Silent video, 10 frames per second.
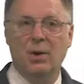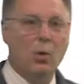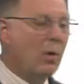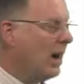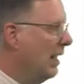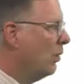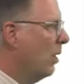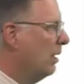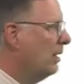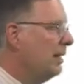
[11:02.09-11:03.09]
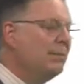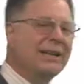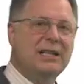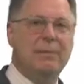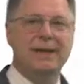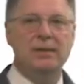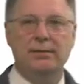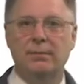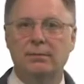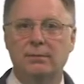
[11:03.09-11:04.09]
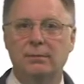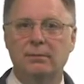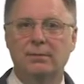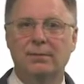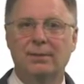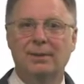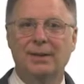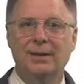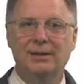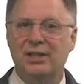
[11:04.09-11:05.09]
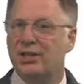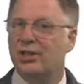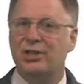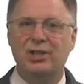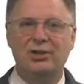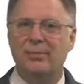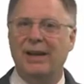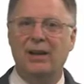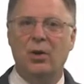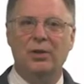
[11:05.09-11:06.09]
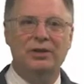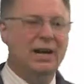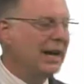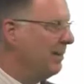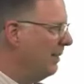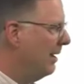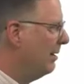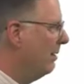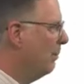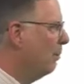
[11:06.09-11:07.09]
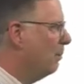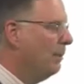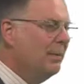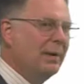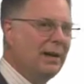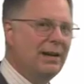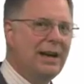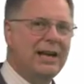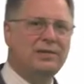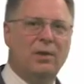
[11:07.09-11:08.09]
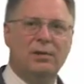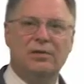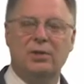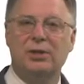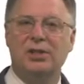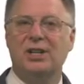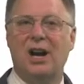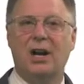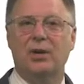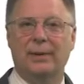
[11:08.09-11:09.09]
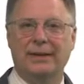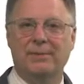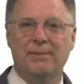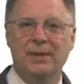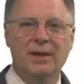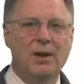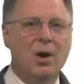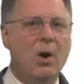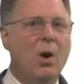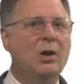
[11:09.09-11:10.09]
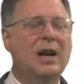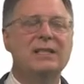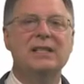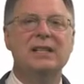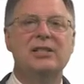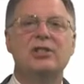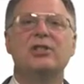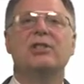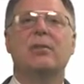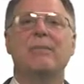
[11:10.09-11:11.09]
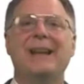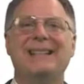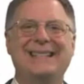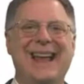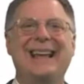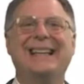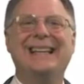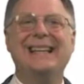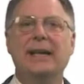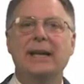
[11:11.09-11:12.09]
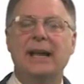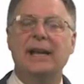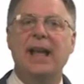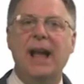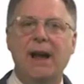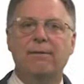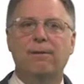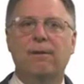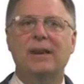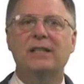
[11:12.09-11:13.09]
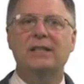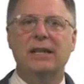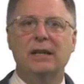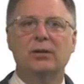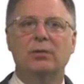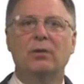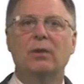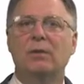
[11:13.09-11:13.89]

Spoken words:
or high quality but expensive? Decisions that you make all the time. Asphalt versus concrete. All kinds of decisions are made daily in every single